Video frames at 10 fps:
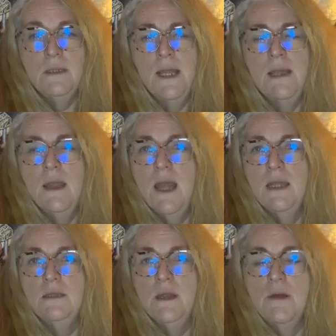Then I
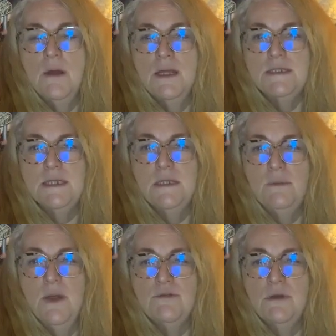had no idea
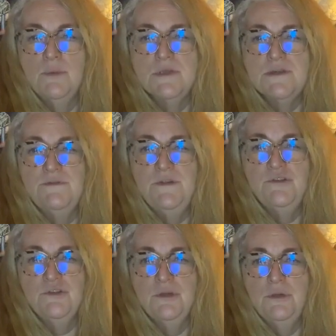whether it was a
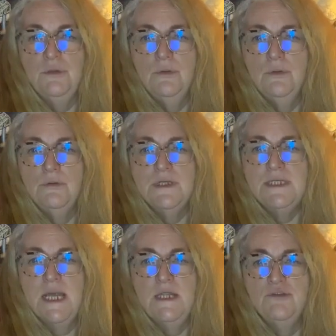vision or a
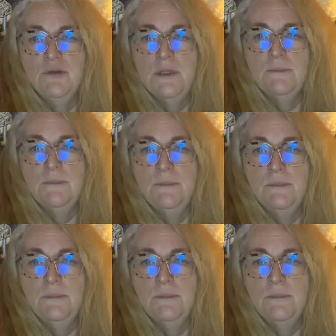daydream.